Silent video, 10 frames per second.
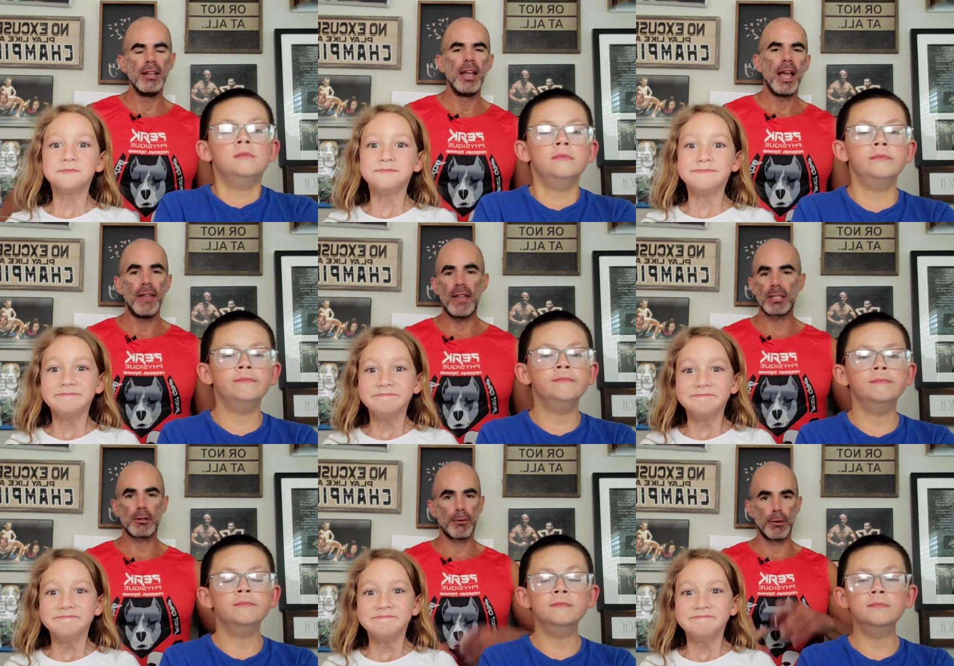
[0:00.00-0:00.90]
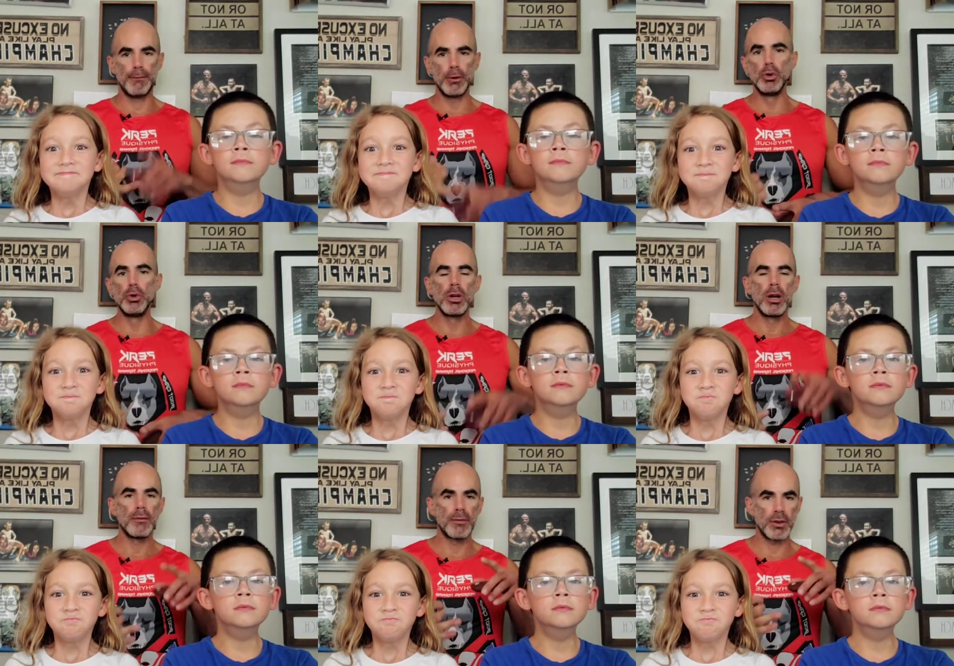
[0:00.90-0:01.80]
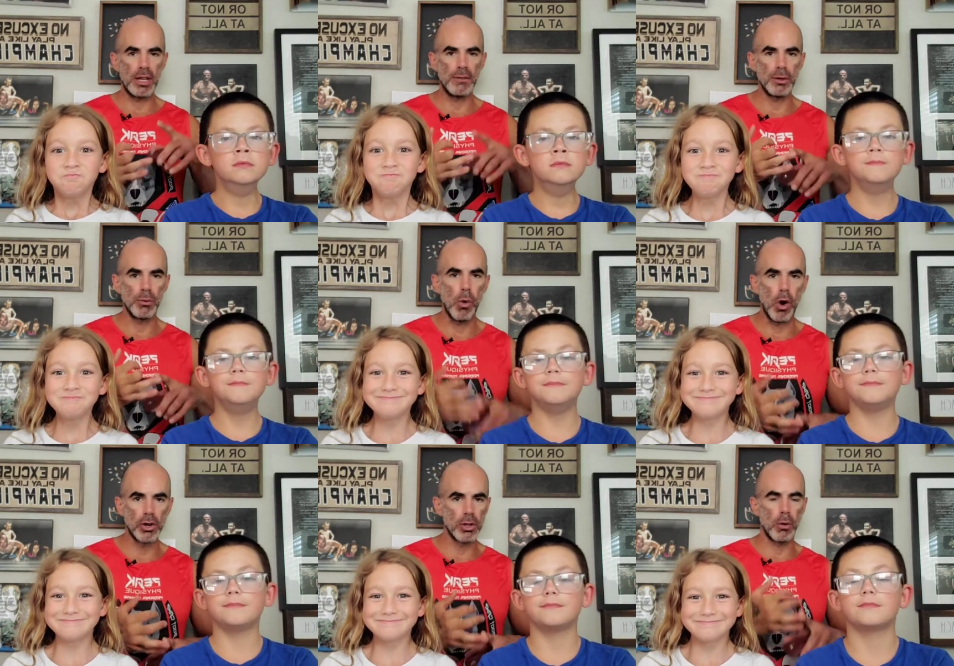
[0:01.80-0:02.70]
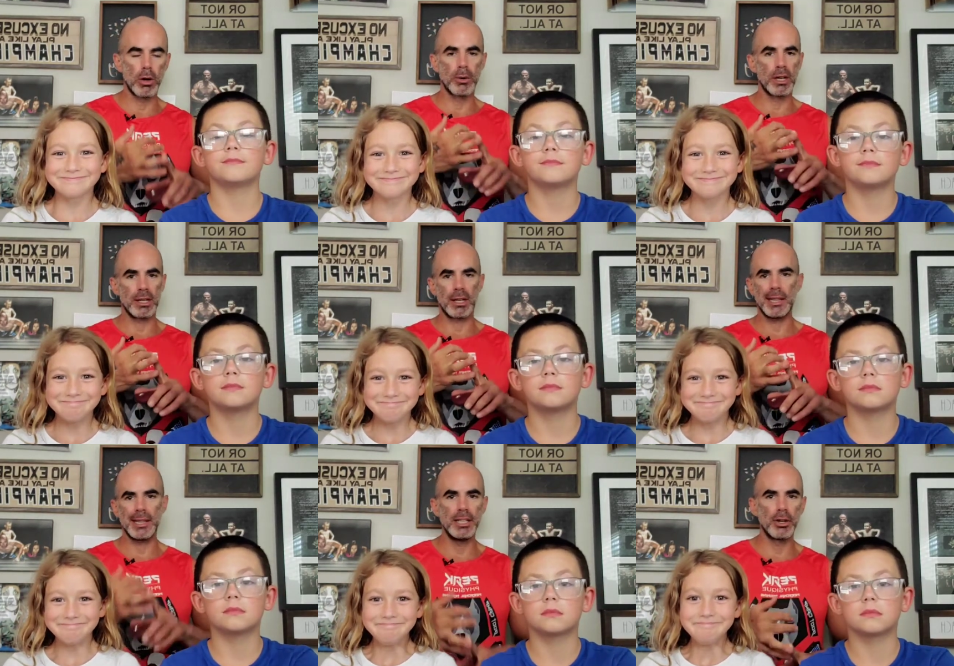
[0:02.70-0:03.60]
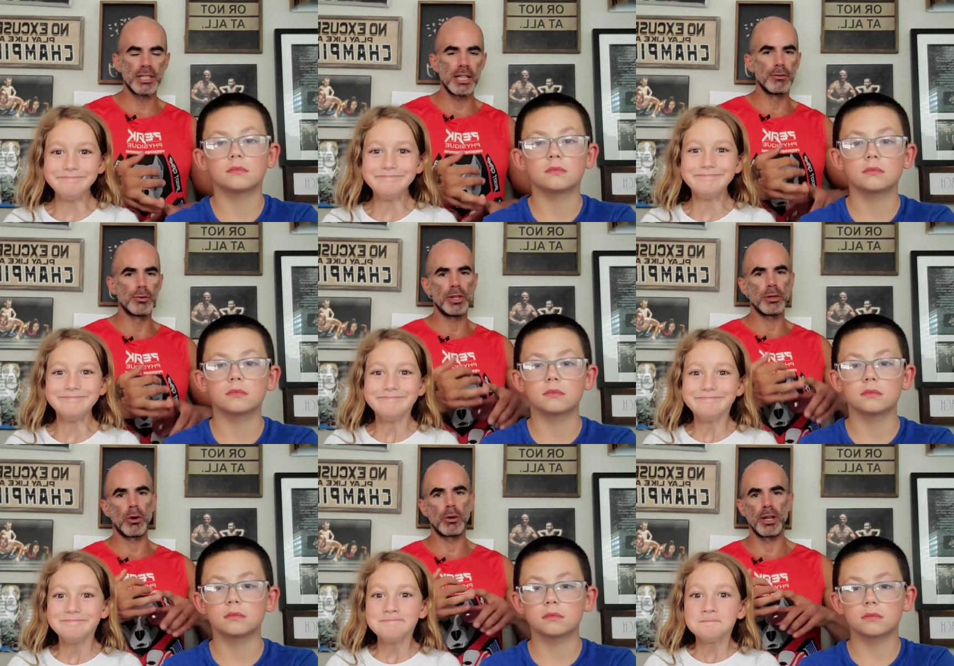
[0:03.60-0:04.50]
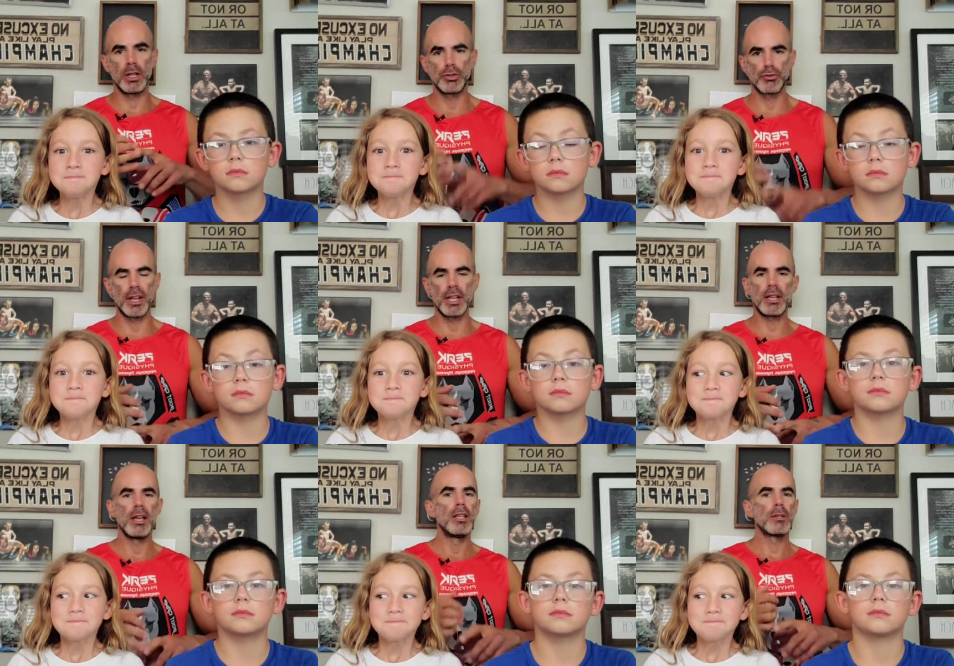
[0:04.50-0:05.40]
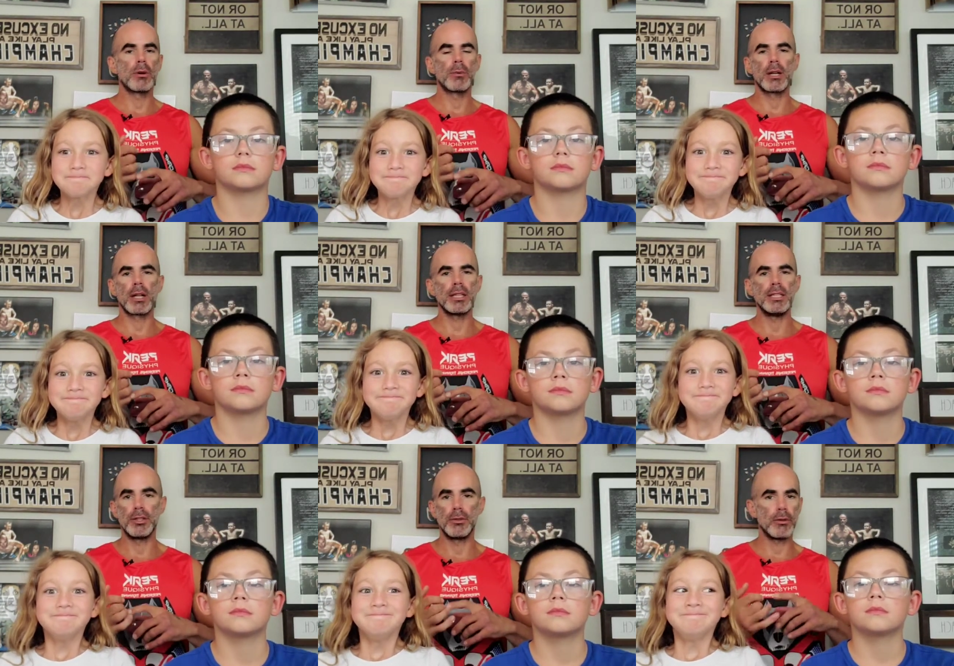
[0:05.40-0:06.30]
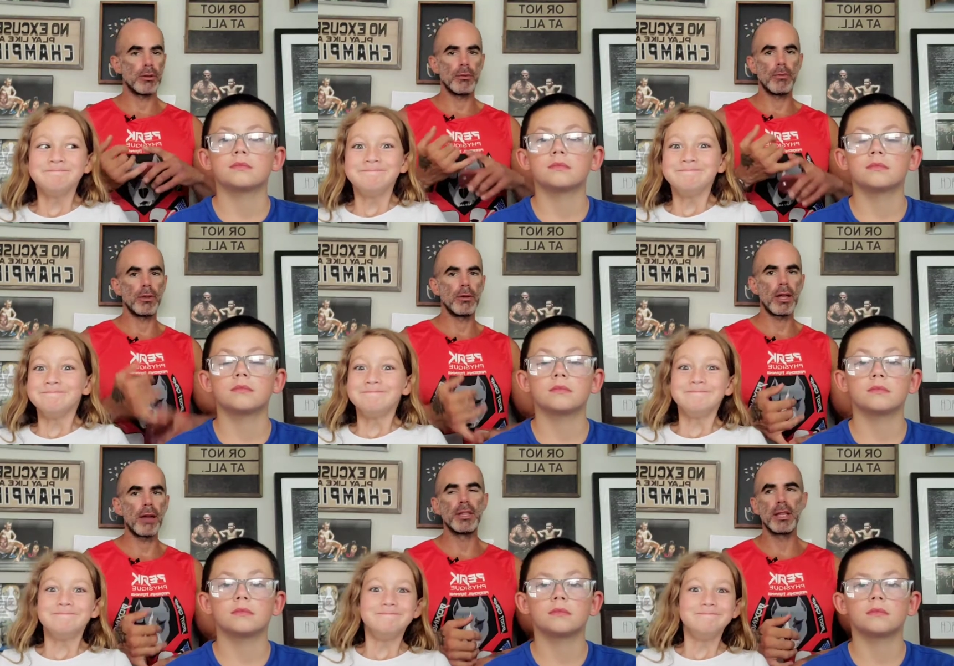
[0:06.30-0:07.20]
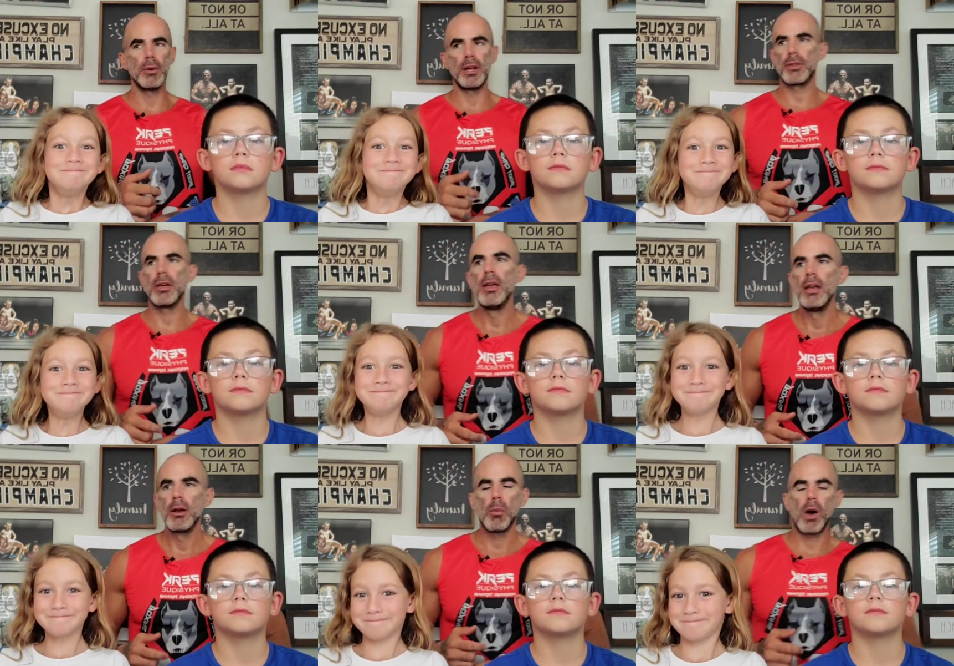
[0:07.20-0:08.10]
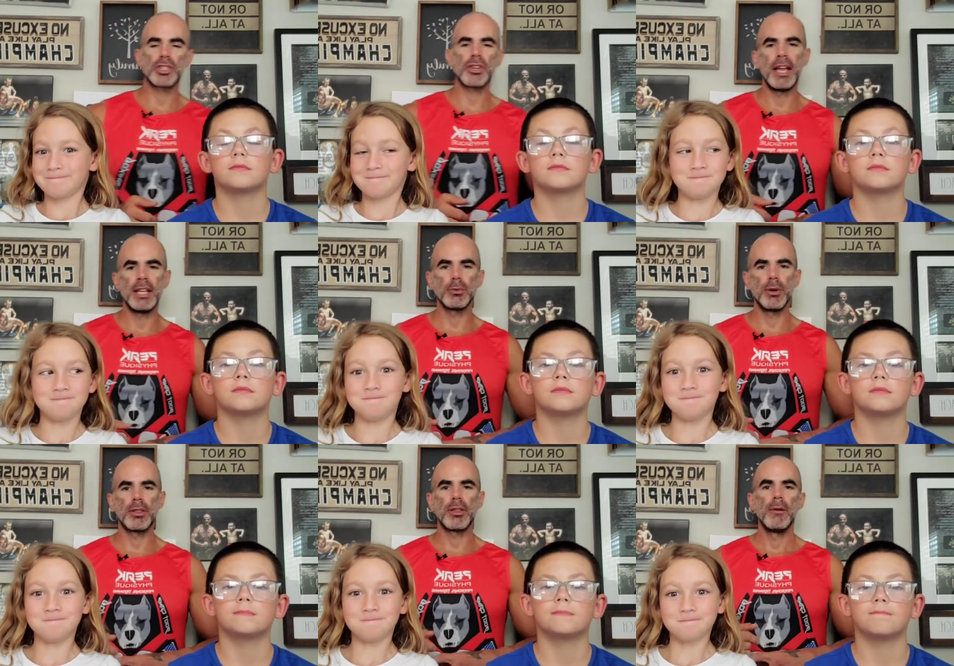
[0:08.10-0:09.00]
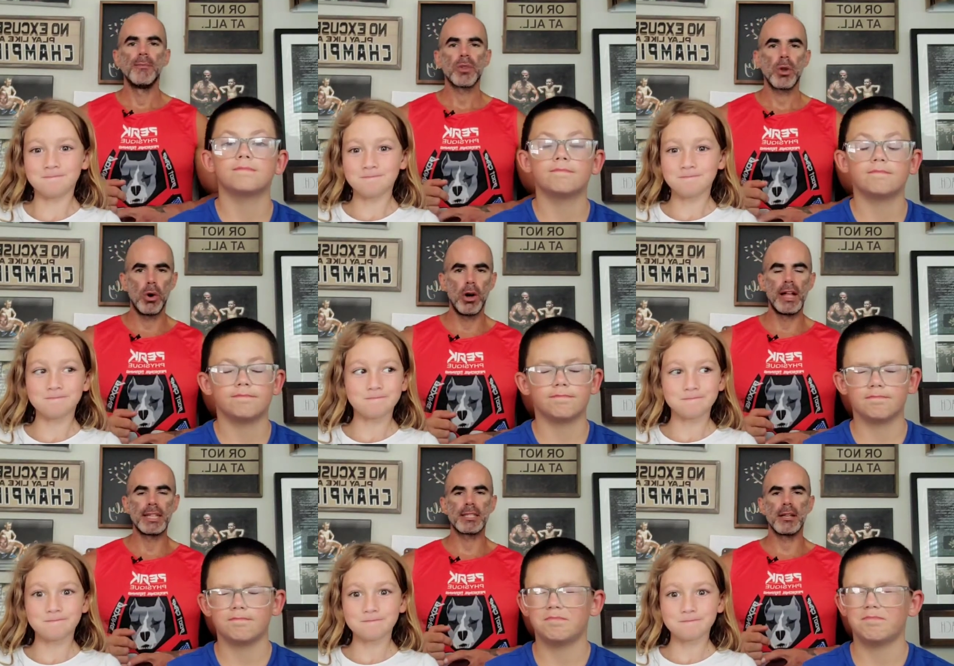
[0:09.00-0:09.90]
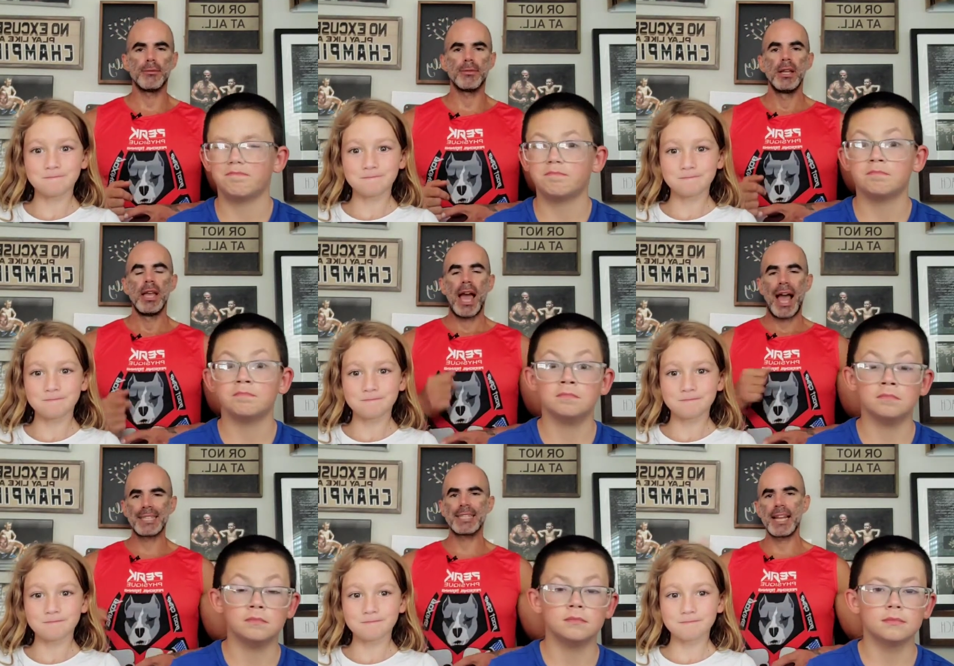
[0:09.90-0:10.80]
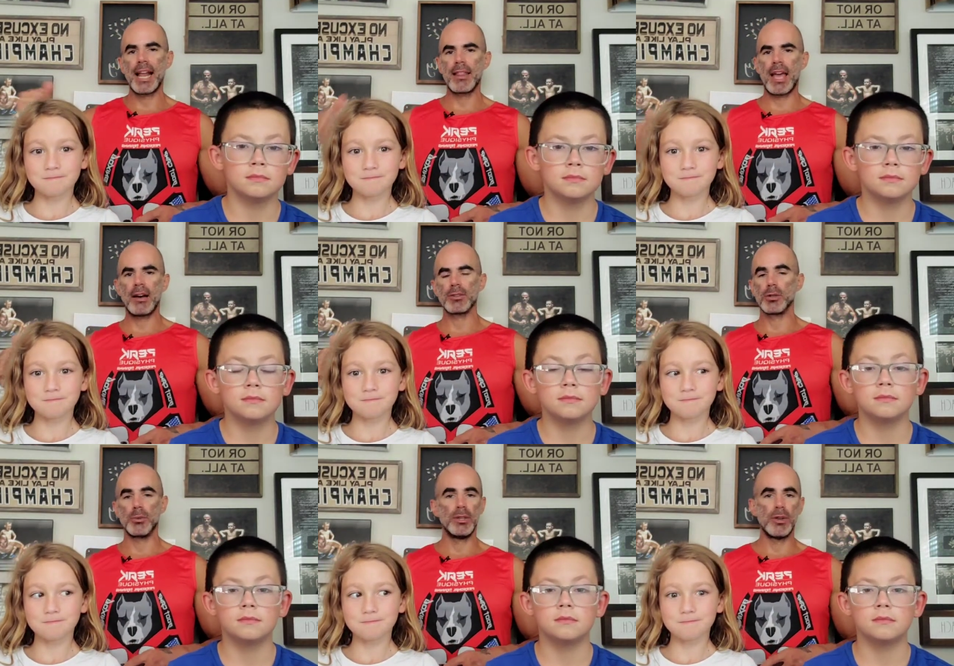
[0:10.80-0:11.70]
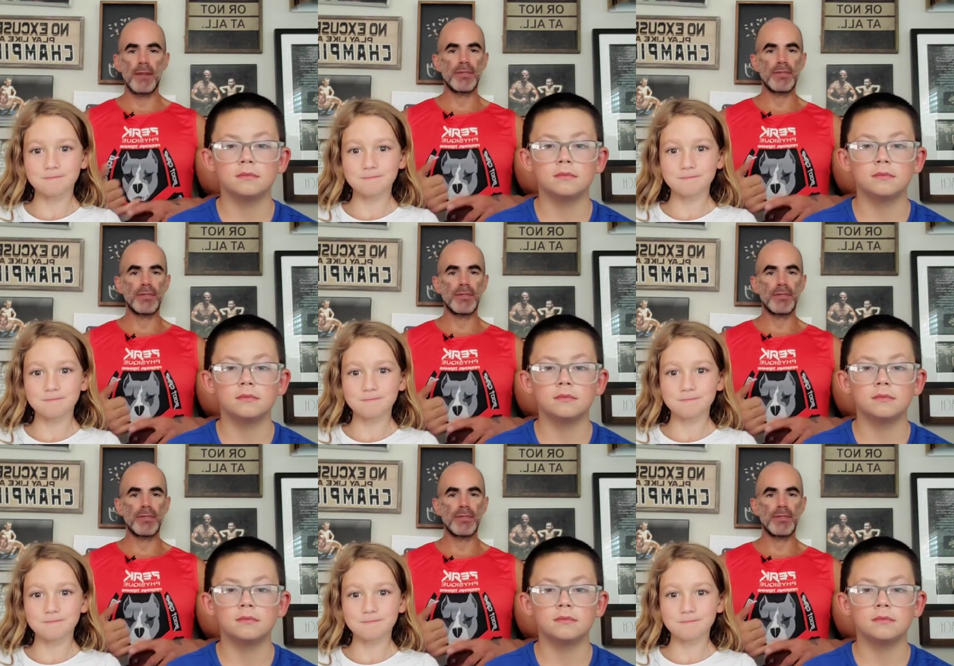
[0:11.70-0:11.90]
Speaker 1: And that's for food, for even water, the water we're going to clean ourselves with, the water we're going to drink, the water we're going to clean the, the everything with, wash your hands with, all that stuff has to get out of the house. So we, you have to